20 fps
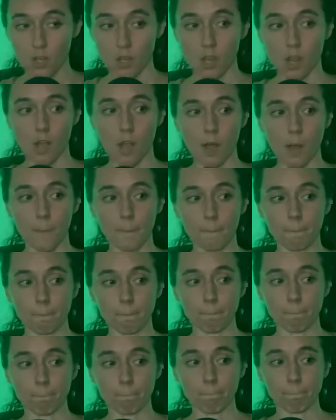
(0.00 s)

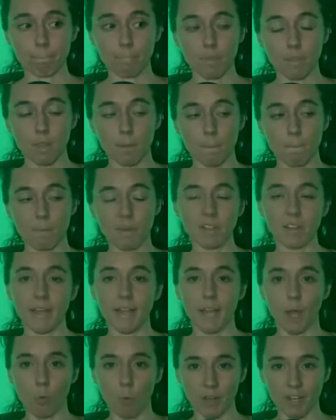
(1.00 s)
But,
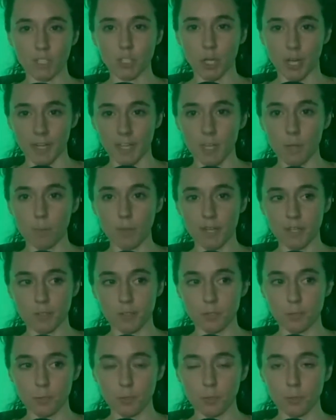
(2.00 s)
like, I want to try to keep it
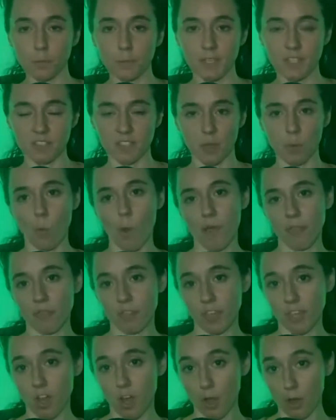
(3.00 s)
at 2 because I
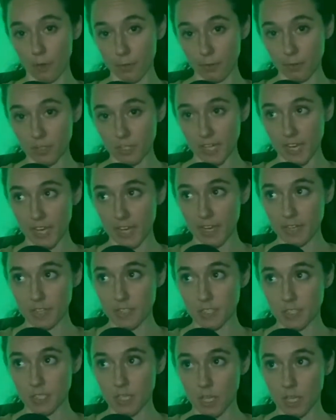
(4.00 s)
want the other
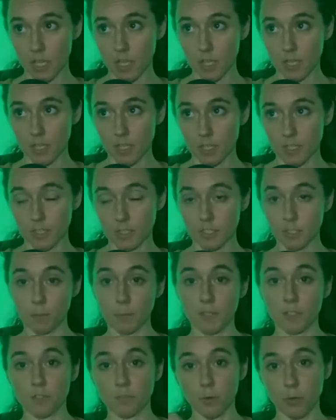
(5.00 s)
days
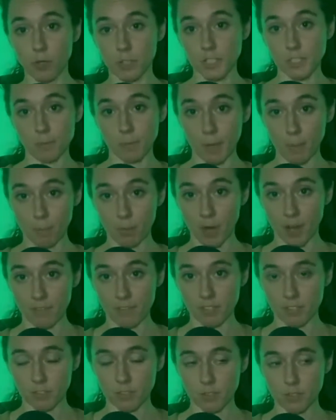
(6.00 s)
to be devoted to my
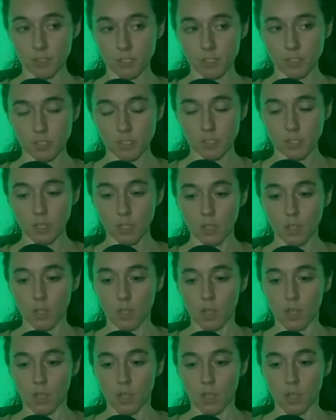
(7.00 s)
private students.